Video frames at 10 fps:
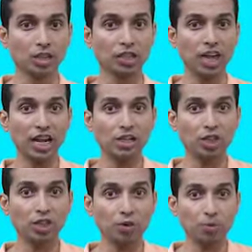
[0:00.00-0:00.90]

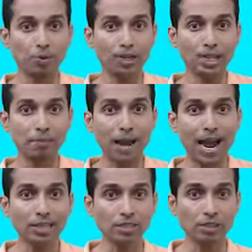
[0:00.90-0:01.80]
change in your breathing
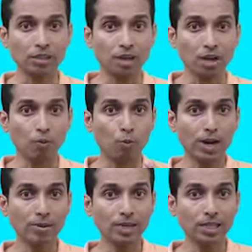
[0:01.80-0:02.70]
pattern.
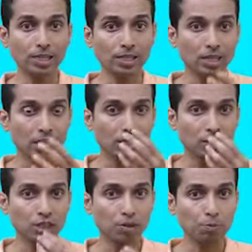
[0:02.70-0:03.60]
Whatever it is,
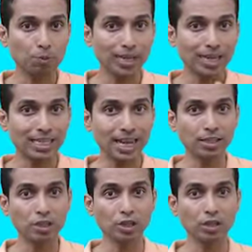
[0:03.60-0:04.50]
just bring
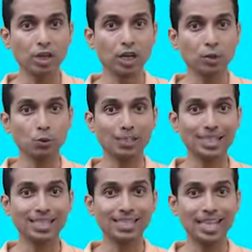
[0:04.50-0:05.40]
attention to
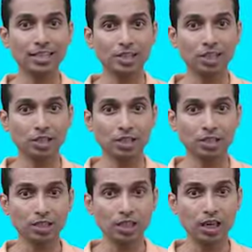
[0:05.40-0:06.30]
these
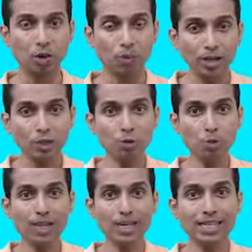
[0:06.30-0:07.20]
sensations. Once you
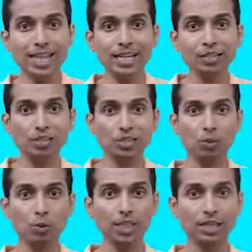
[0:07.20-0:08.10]
bring attention
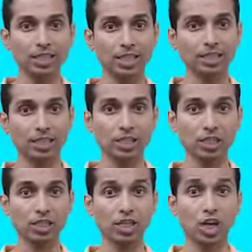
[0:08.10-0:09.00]
to these
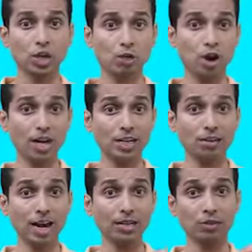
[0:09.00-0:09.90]
sensations, do not
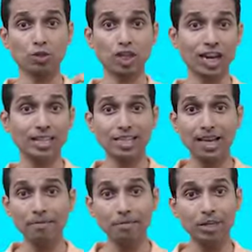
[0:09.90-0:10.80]
try to change
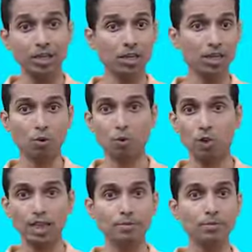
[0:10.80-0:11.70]
them,
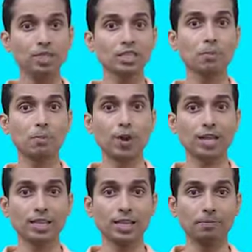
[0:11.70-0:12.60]
control them,
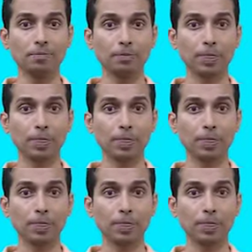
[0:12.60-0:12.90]
suppress them.